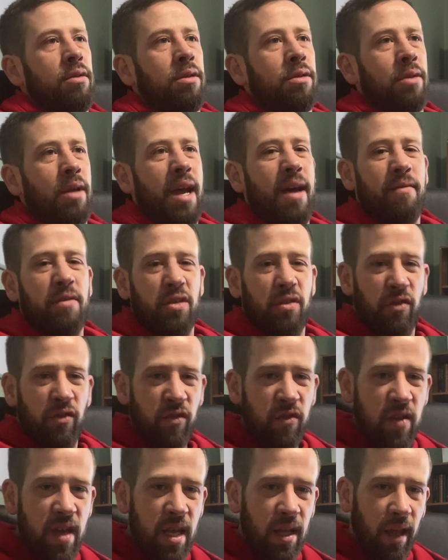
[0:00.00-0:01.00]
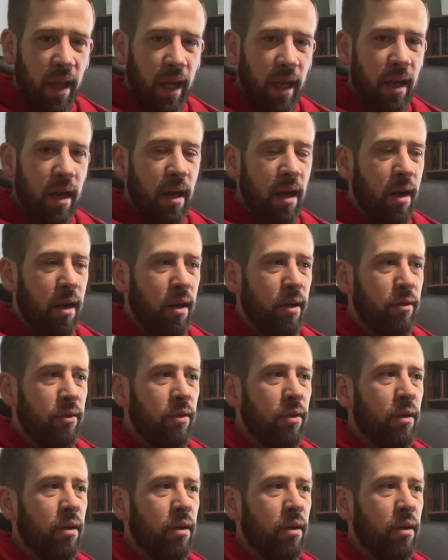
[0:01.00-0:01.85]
So they have this feeling of,